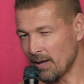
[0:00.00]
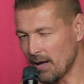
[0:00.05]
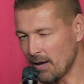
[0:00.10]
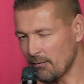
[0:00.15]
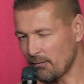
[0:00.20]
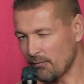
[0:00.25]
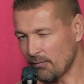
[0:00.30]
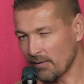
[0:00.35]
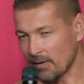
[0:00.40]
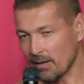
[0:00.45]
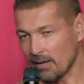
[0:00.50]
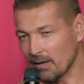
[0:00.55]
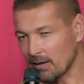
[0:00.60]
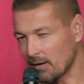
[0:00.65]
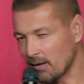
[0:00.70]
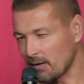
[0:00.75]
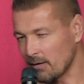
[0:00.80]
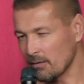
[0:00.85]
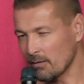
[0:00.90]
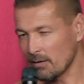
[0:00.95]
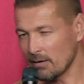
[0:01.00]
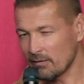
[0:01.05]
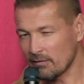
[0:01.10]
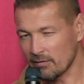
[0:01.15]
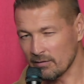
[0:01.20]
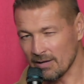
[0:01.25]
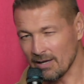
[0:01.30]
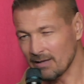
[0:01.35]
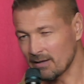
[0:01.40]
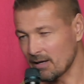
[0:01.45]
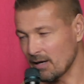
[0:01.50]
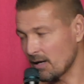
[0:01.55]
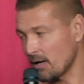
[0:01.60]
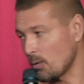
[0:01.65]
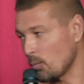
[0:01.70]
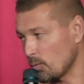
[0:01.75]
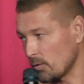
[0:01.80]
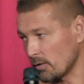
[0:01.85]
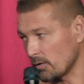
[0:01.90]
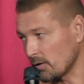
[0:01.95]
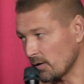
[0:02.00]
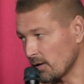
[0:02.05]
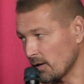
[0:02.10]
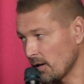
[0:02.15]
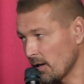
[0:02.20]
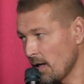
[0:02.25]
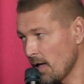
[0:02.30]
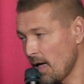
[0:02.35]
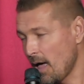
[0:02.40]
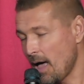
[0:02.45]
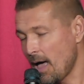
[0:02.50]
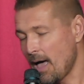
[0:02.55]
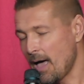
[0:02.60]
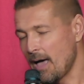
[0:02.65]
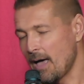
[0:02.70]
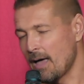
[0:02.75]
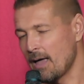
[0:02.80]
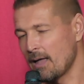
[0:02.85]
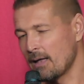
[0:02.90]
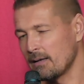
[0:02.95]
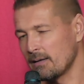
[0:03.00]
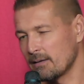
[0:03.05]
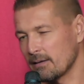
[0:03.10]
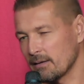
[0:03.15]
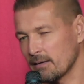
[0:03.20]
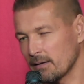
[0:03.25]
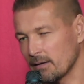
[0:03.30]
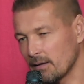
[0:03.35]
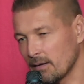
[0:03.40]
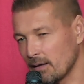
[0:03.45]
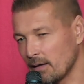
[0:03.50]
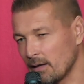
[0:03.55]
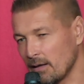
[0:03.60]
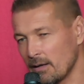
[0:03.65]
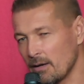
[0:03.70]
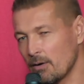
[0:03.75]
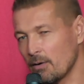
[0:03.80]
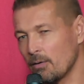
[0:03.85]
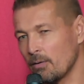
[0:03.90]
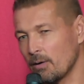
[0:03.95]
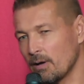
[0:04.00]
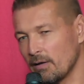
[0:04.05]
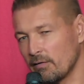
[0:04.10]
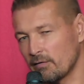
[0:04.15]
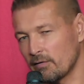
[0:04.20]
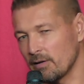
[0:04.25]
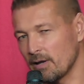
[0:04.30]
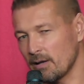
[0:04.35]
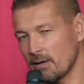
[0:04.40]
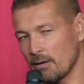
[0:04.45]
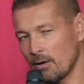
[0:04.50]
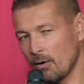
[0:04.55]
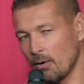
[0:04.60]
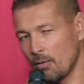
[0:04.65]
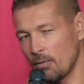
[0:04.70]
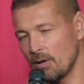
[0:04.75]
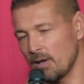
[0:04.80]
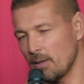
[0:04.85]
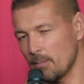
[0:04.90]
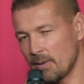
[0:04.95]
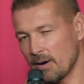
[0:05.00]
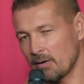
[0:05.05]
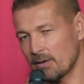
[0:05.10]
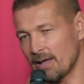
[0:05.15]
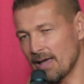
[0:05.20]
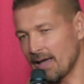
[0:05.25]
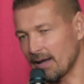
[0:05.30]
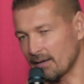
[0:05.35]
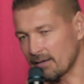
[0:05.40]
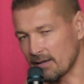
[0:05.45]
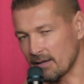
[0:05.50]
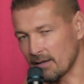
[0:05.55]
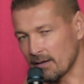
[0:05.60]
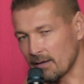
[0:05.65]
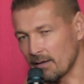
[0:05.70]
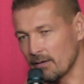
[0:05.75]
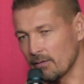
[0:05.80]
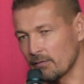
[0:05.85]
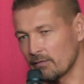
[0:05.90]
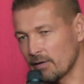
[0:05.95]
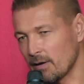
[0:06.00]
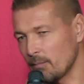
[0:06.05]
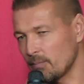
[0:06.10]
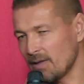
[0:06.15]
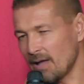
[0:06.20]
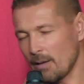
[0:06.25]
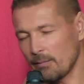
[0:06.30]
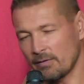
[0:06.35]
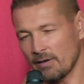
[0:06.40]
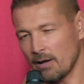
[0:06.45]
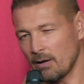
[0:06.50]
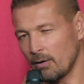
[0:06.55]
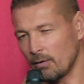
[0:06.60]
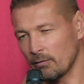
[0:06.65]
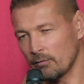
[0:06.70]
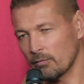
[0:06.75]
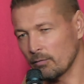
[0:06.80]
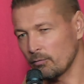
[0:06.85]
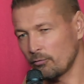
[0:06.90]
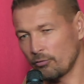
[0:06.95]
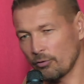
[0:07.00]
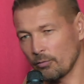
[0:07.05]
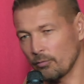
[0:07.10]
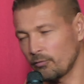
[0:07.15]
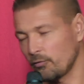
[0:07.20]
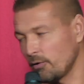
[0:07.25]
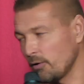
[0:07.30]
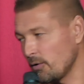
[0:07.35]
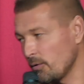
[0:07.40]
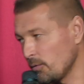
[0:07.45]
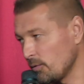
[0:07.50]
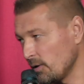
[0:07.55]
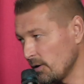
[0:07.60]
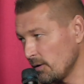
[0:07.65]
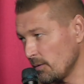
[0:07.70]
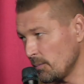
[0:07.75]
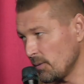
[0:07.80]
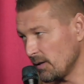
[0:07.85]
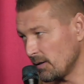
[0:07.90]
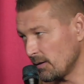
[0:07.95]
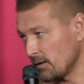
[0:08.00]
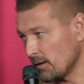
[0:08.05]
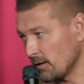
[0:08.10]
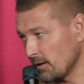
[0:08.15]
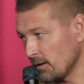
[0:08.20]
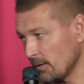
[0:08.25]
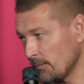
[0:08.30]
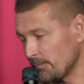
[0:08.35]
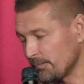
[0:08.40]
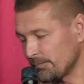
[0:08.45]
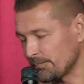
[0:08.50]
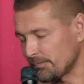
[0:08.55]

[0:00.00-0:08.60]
I feel like, you know, it's not going to work. And, you know, it's not only about acting, you know. Sometimes I also chose, you know, a little bit uh,